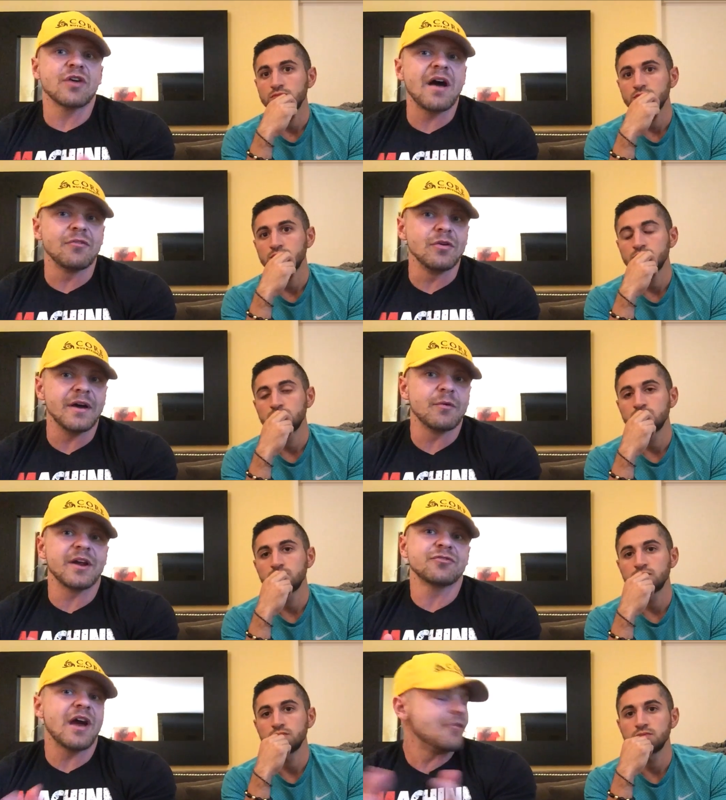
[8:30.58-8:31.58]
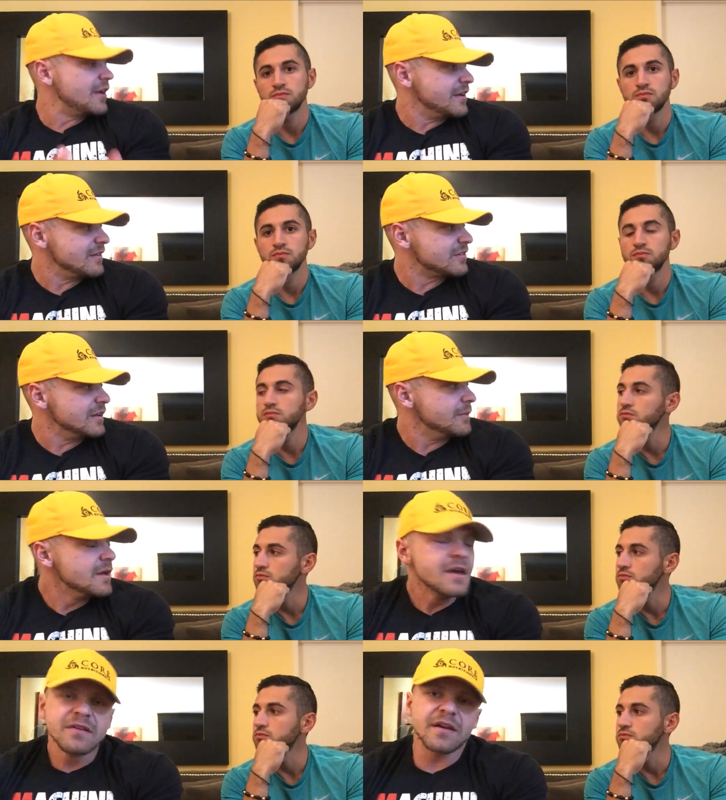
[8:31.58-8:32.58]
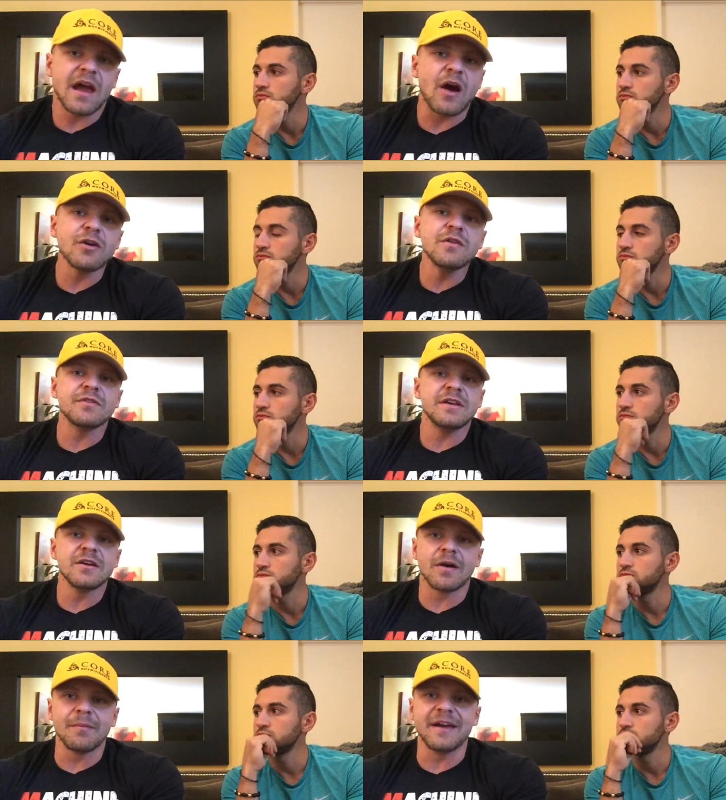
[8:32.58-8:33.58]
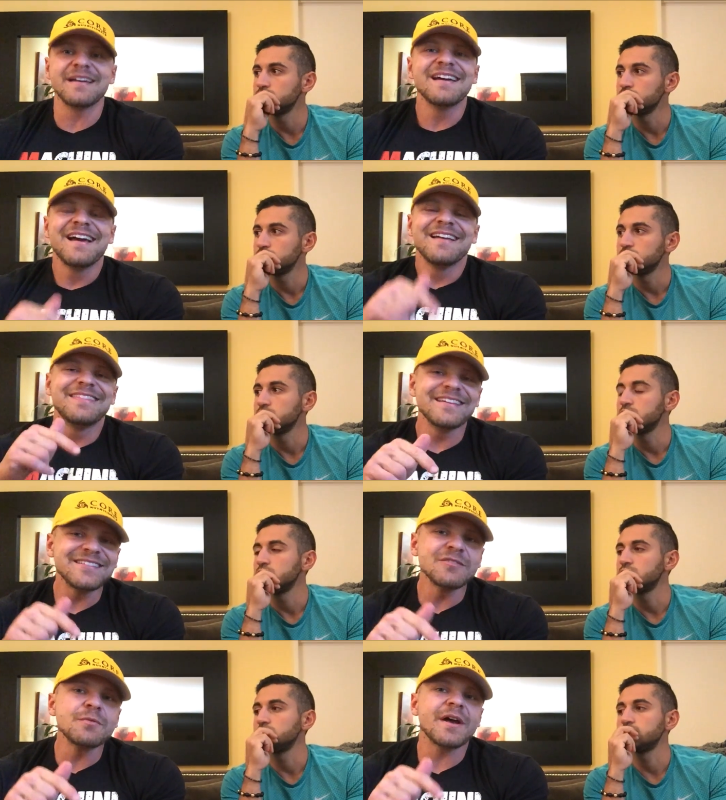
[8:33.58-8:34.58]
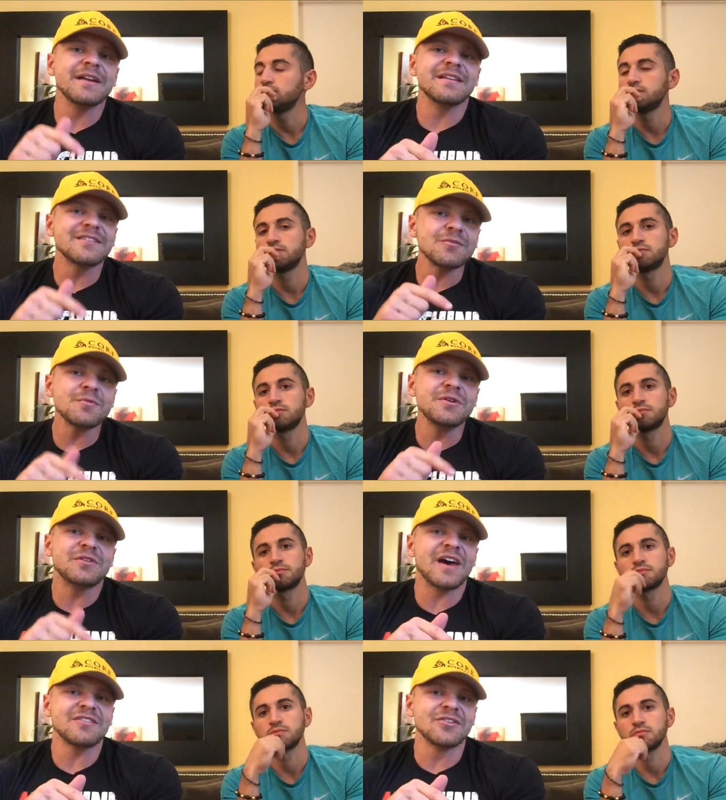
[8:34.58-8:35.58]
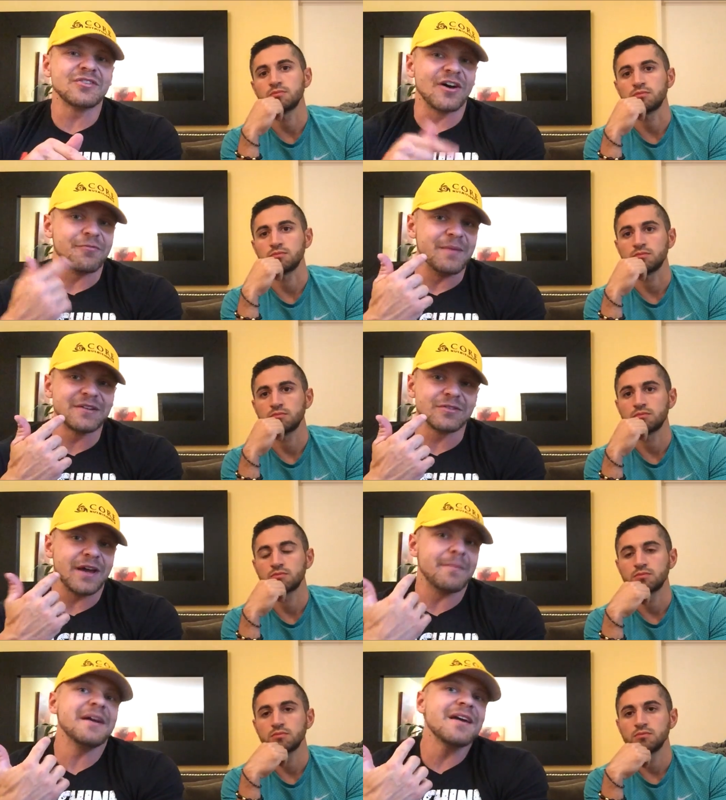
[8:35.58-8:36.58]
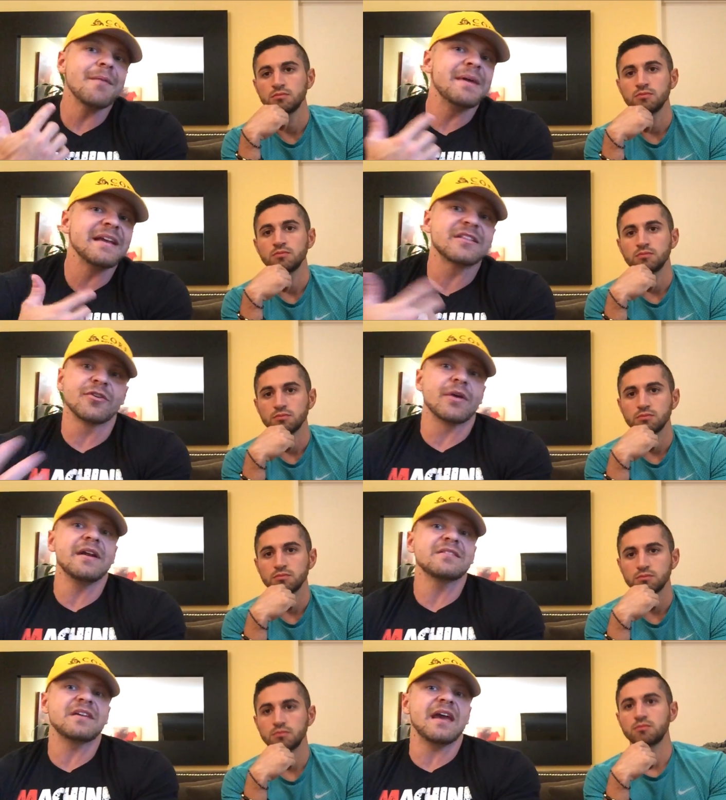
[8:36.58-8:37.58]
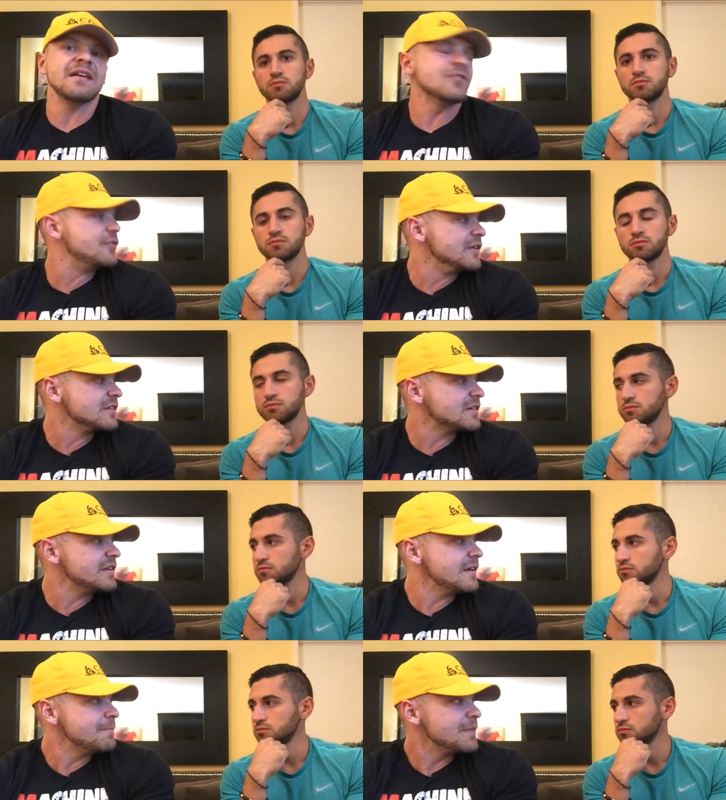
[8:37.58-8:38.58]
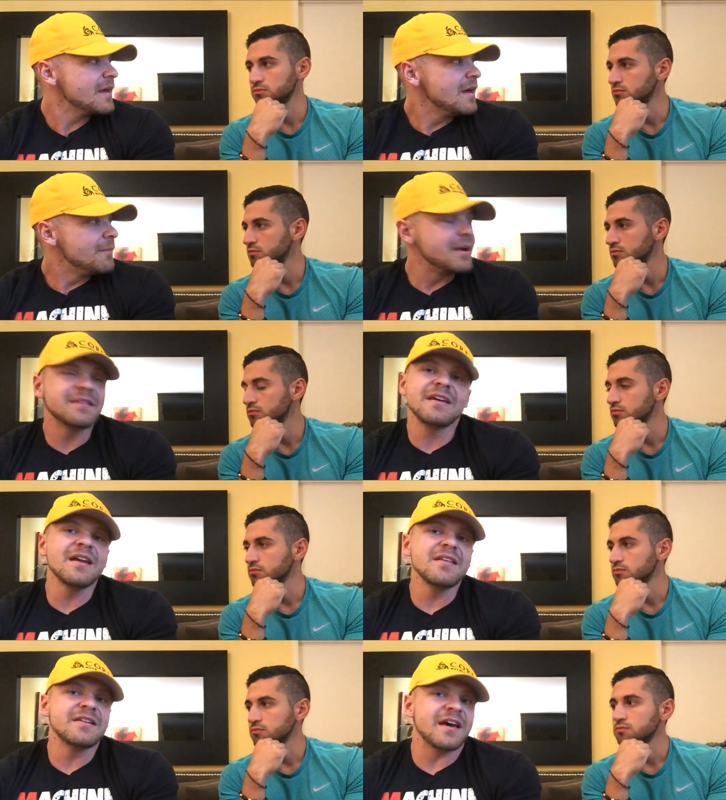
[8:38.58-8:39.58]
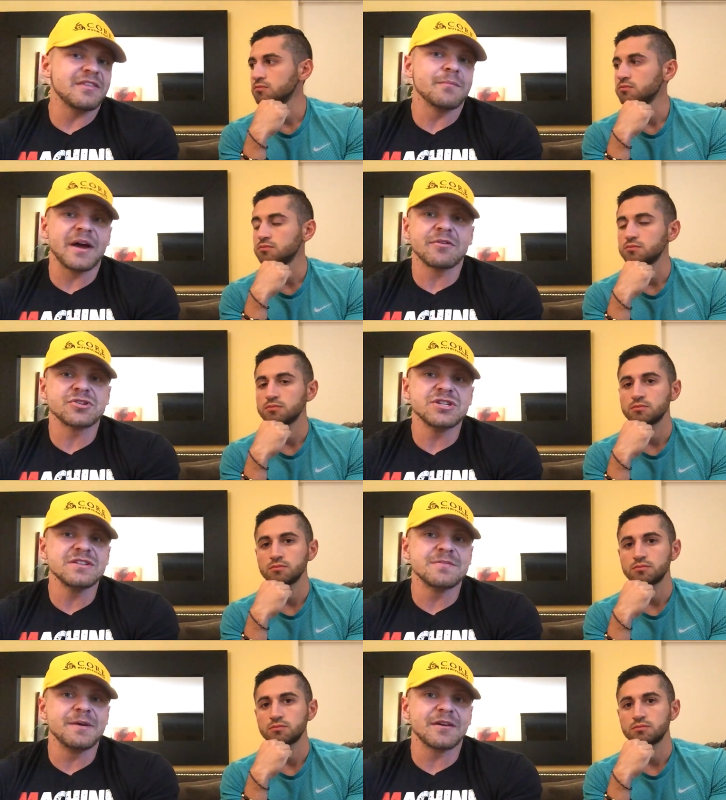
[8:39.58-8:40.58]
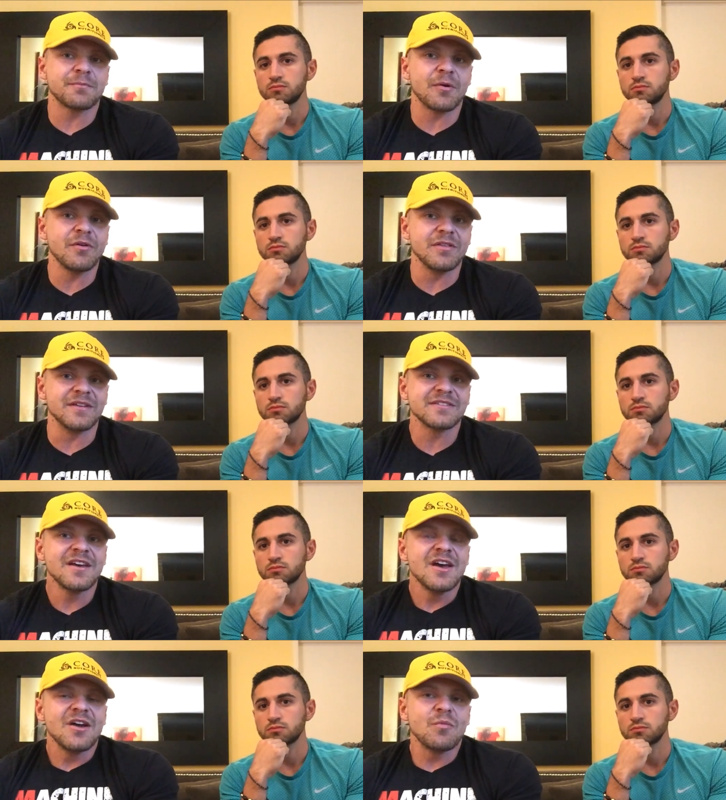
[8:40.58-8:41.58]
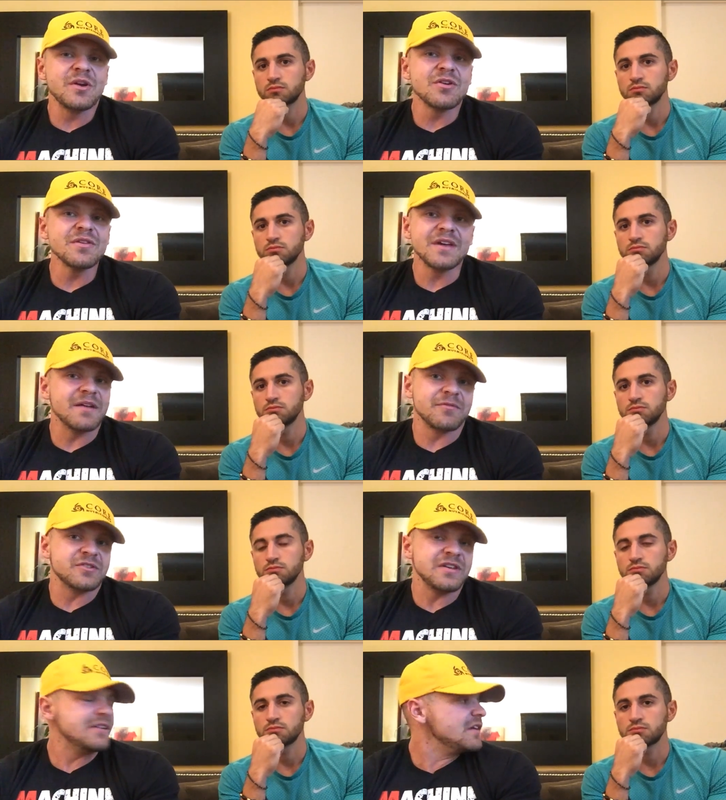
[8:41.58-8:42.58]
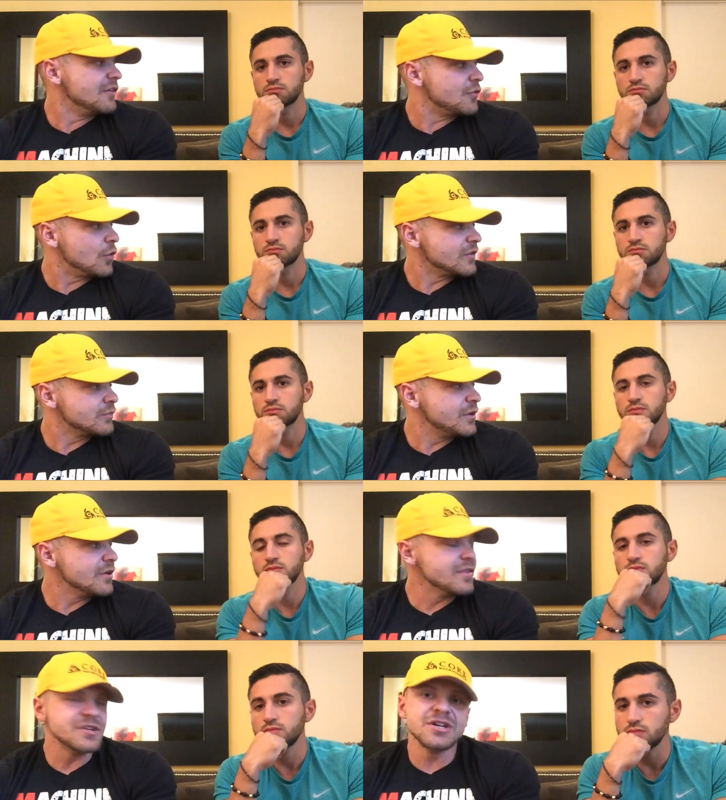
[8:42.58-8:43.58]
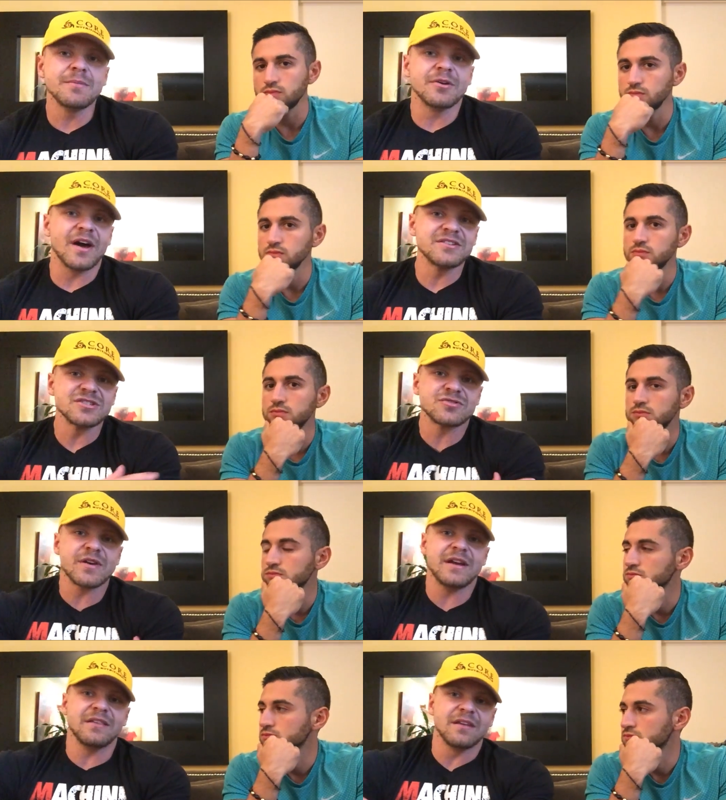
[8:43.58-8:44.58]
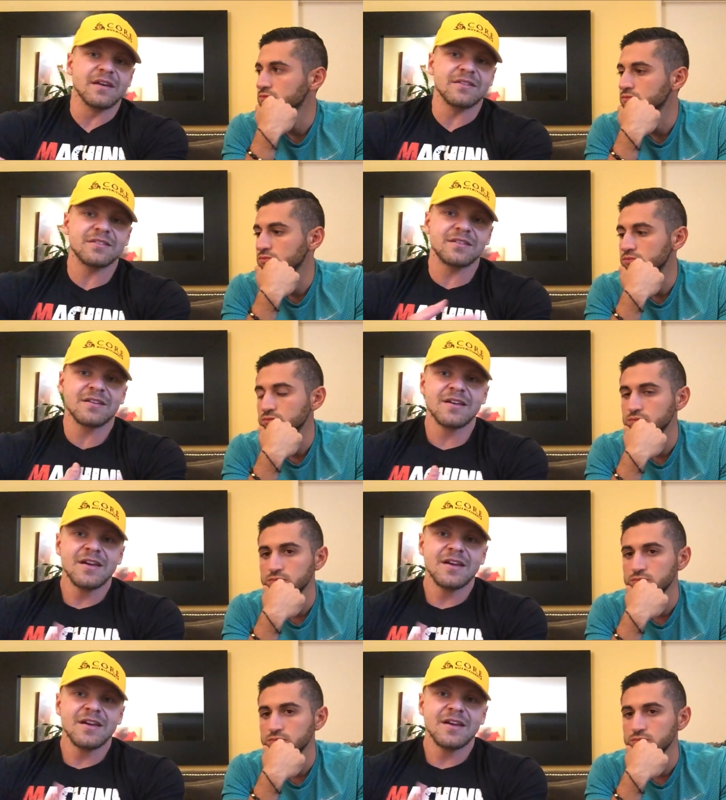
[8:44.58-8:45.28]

Speaker 1: to travel. And when I traveled, I didn't sleep. Like, how are you even here? I'm like... This is when you test yourself mentally. I might not make the greatest gains physically, but at the end of the day, I think Mike Rashid's the biggest proponent of this. When you're in the, and CT, of course, when you're in the gym, you're not just training this,